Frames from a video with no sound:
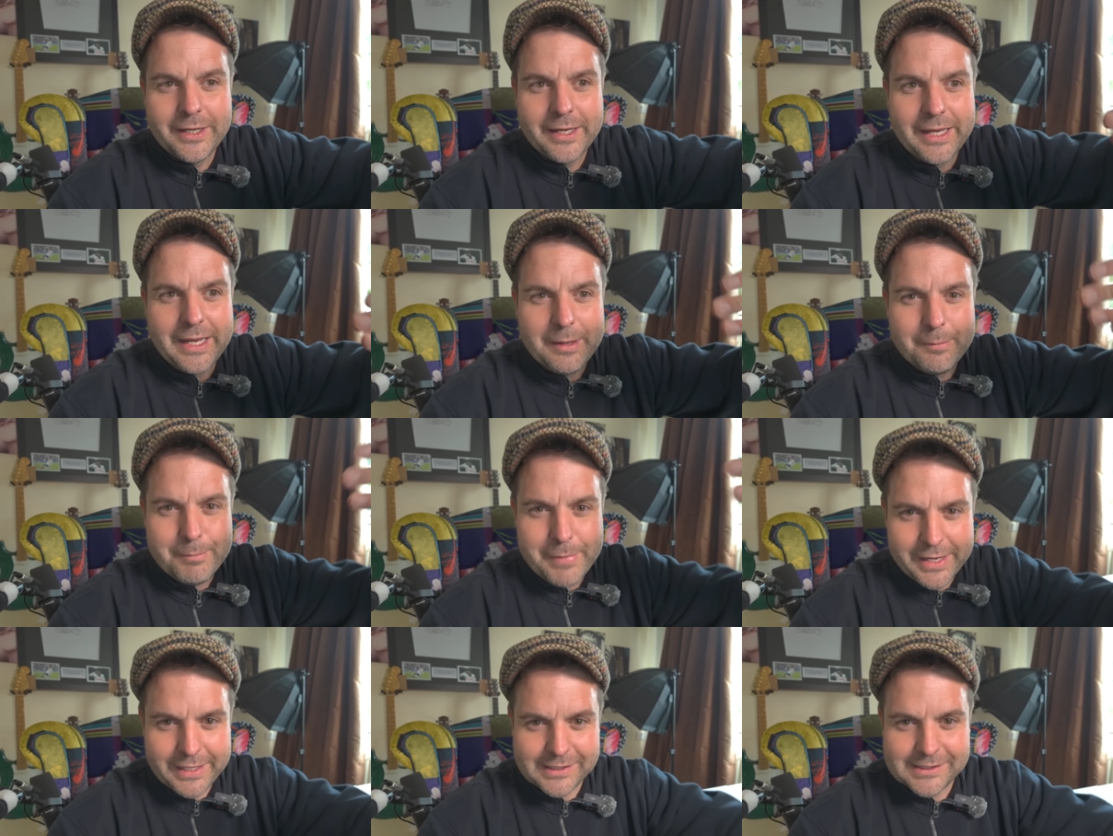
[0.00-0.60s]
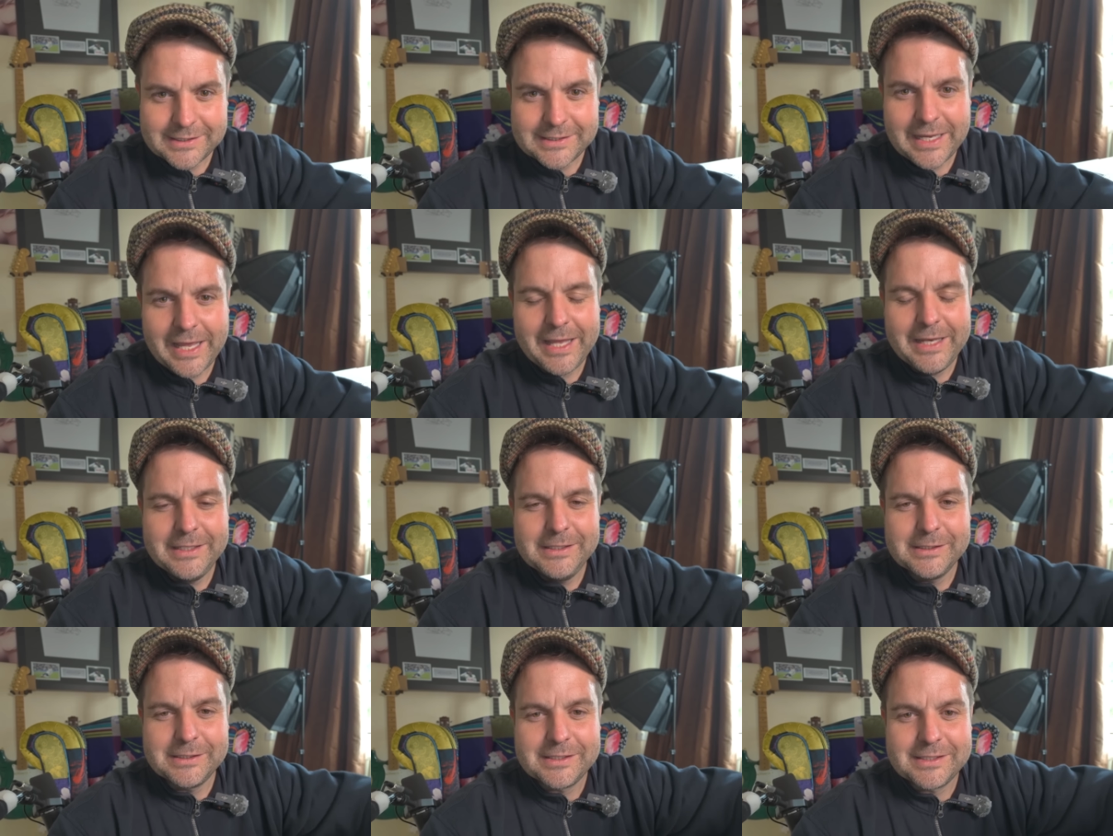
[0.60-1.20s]
it make
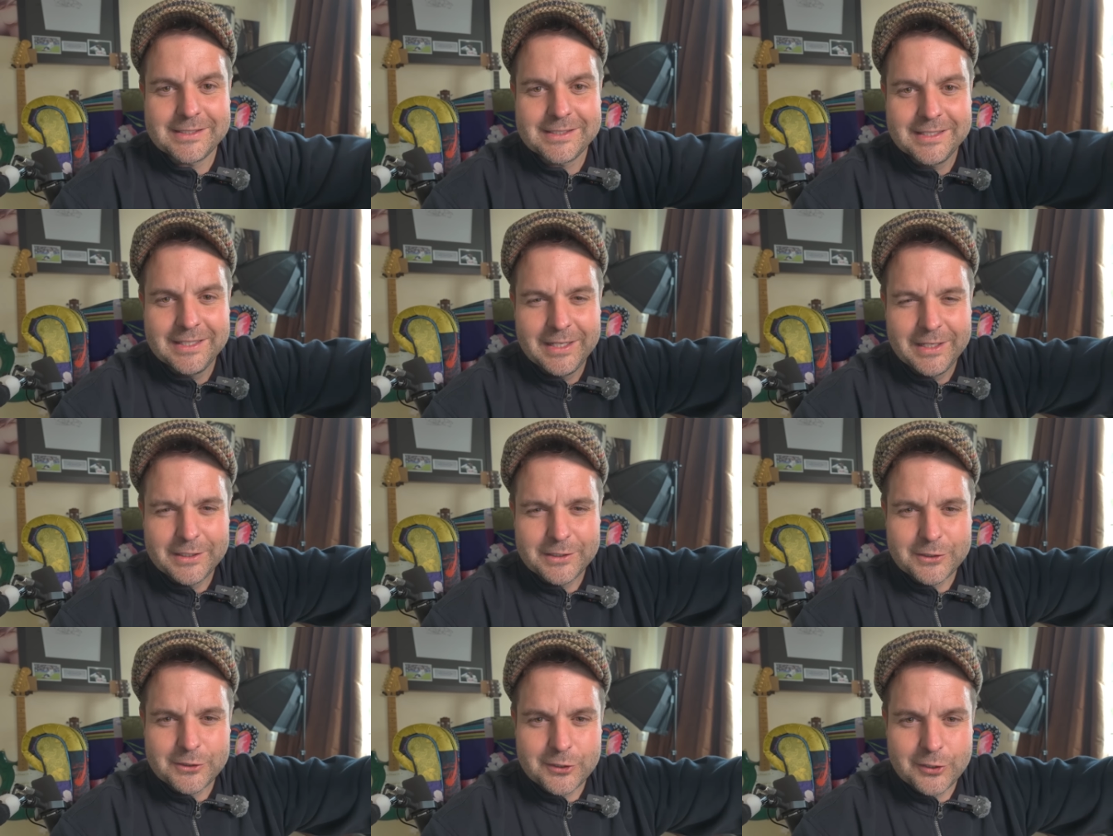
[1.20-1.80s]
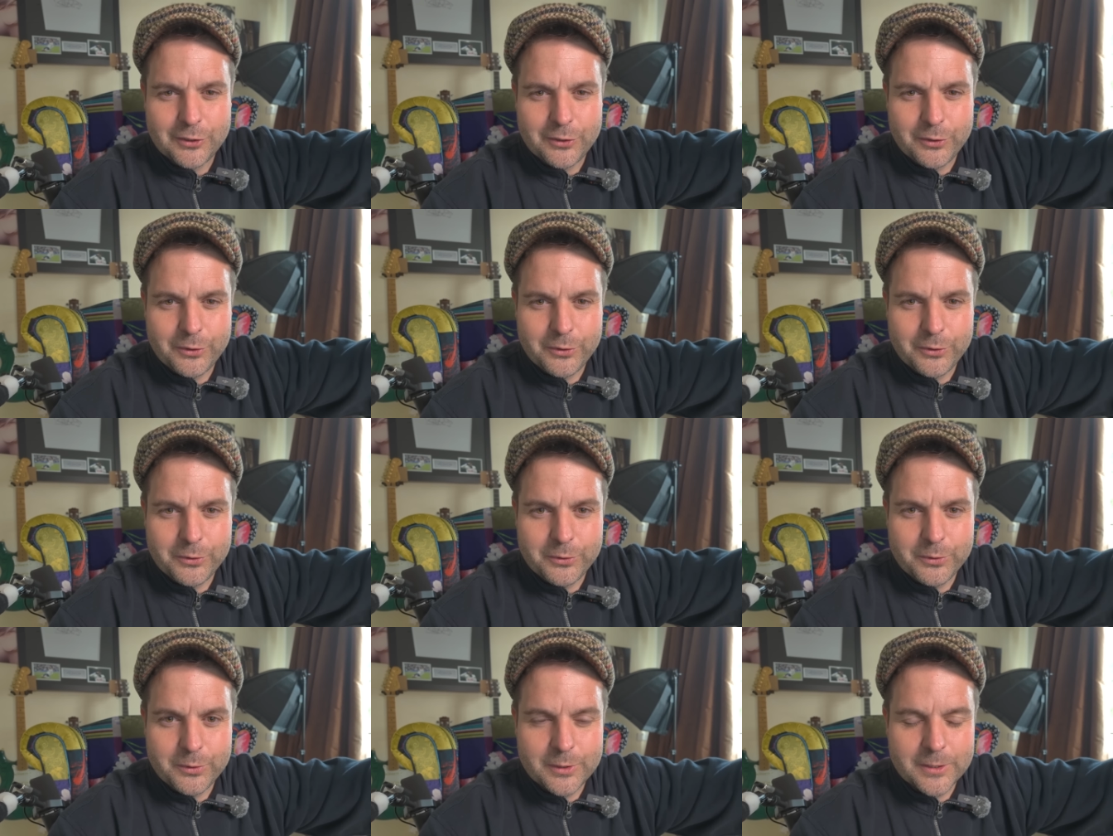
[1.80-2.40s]
sense
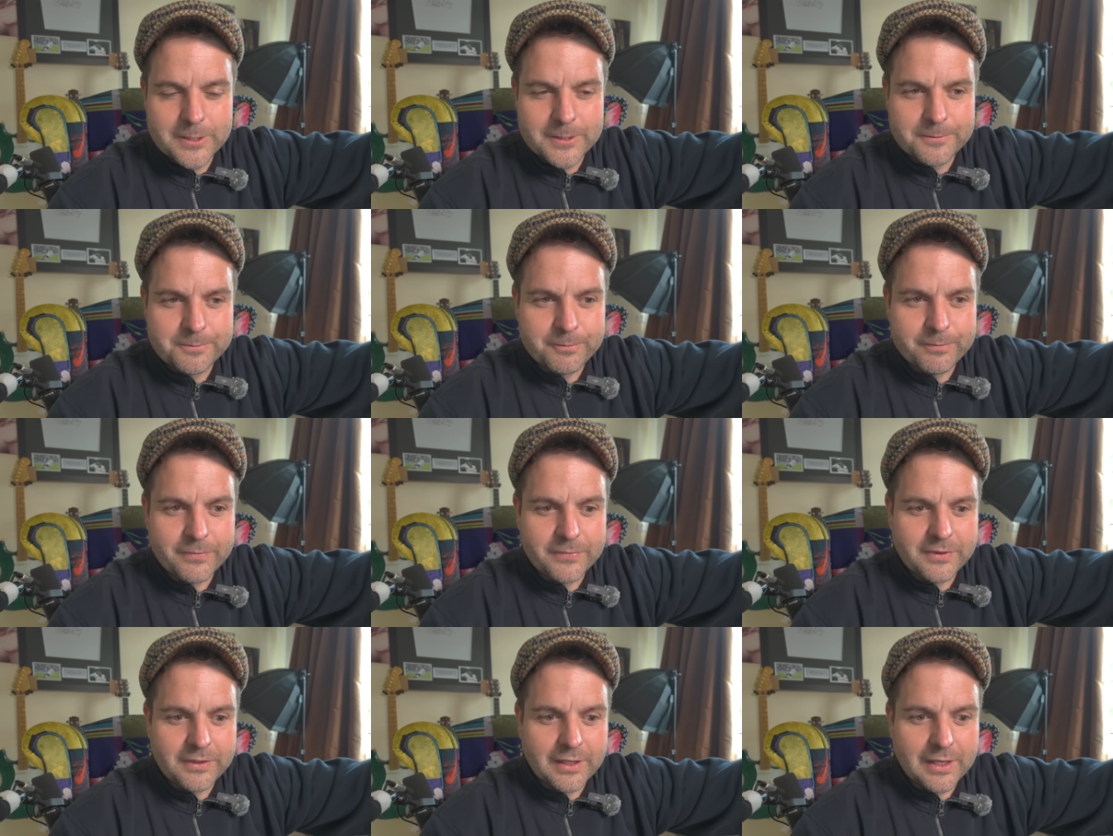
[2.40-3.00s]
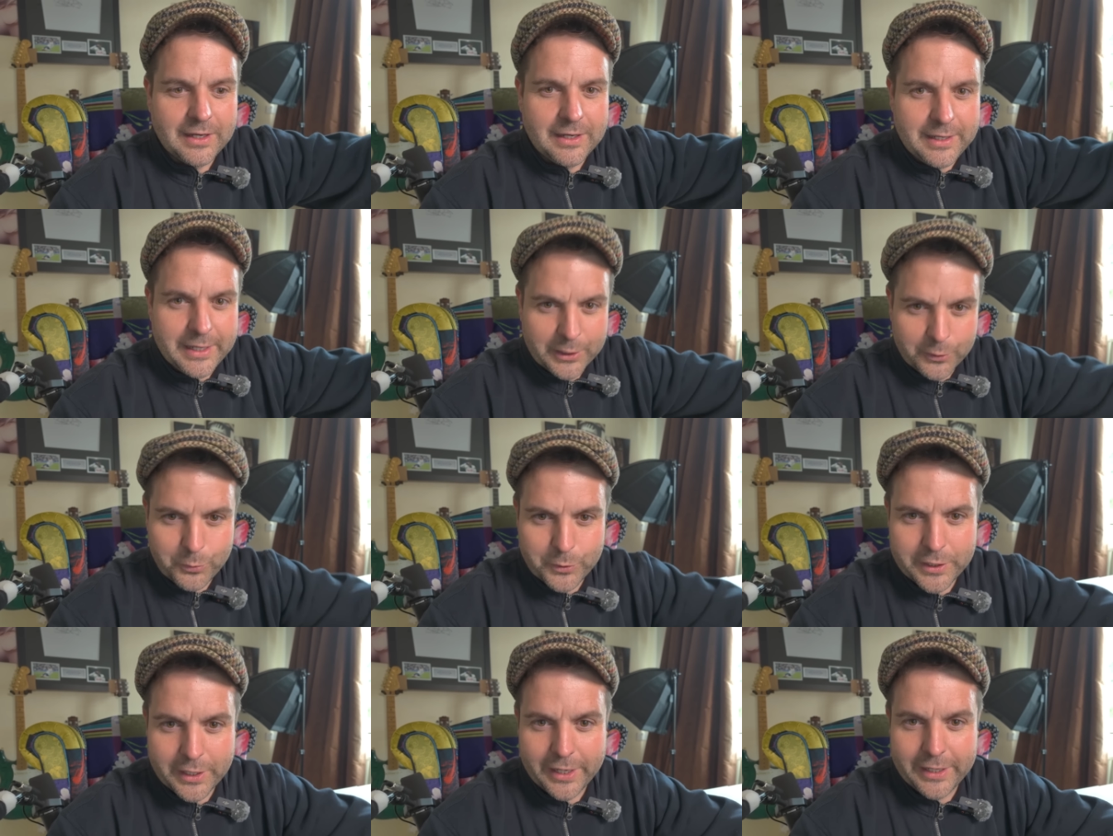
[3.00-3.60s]
to
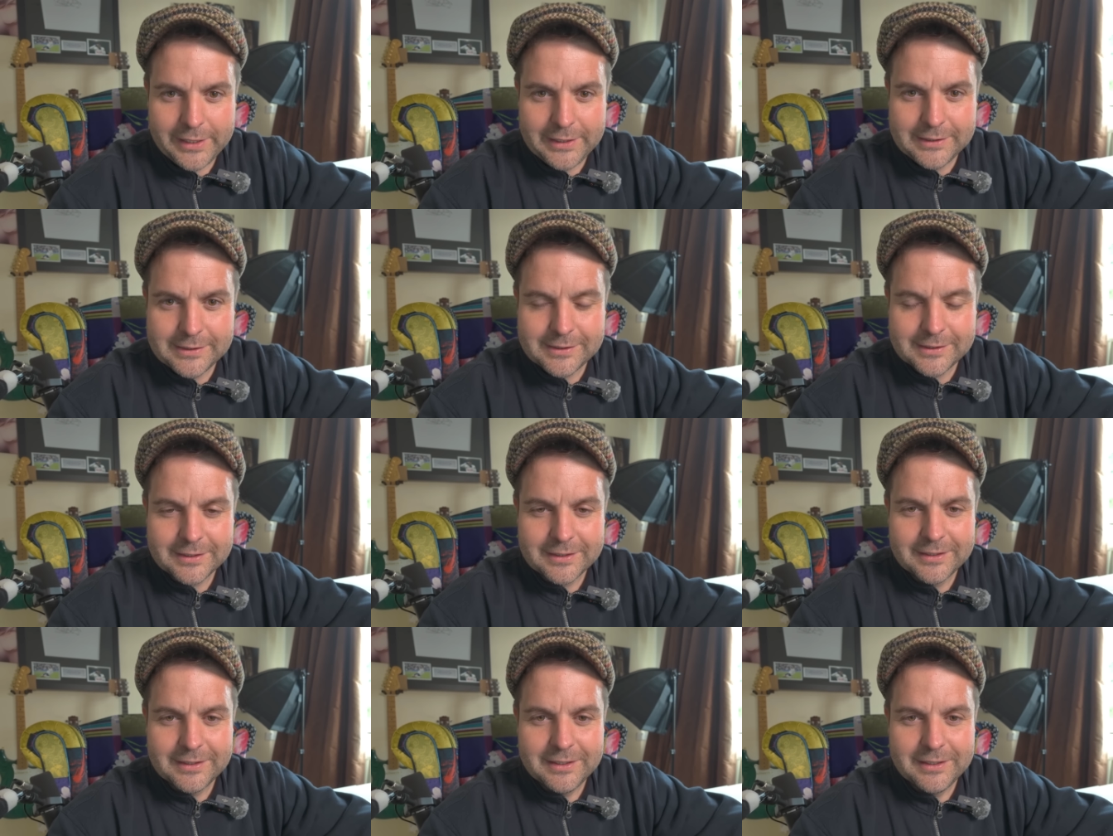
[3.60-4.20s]
liquidate